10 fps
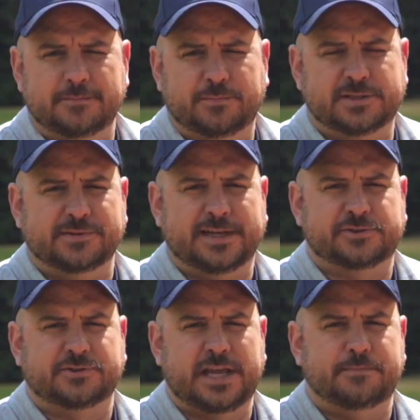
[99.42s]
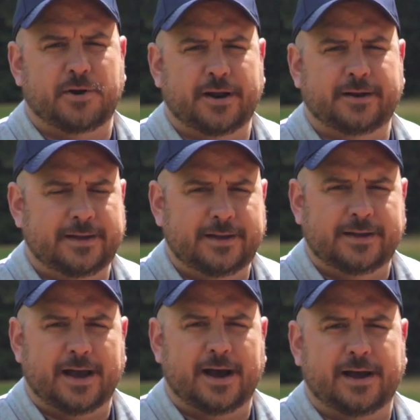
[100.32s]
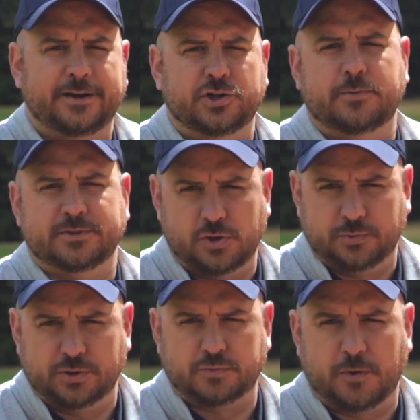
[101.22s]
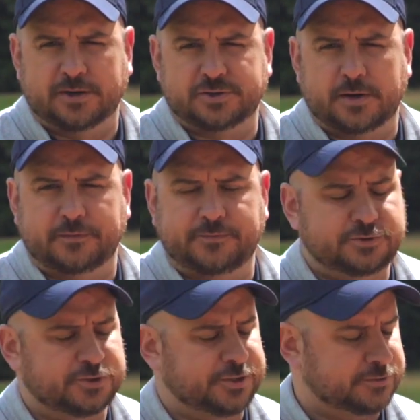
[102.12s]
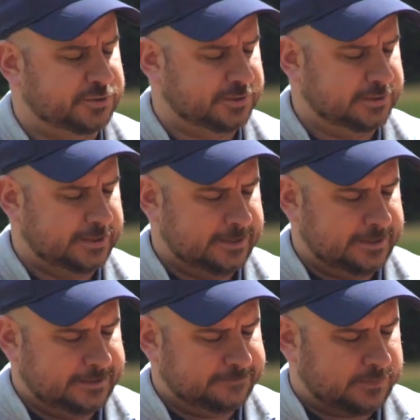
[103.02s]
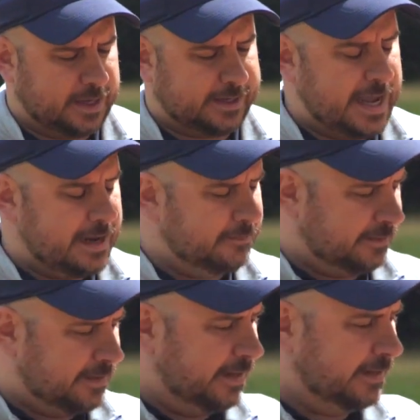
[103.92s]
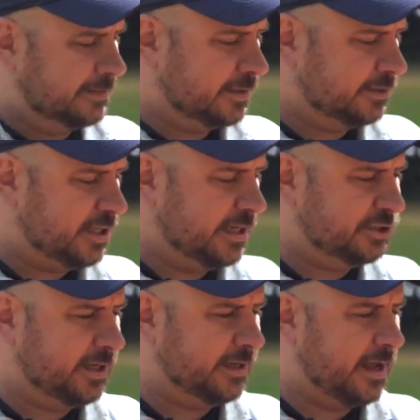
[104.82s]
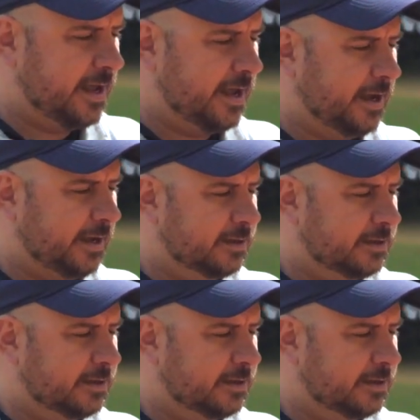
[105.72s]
put some electrical tape on it, and you'll always know where those wires are for future use. Again, that is changing a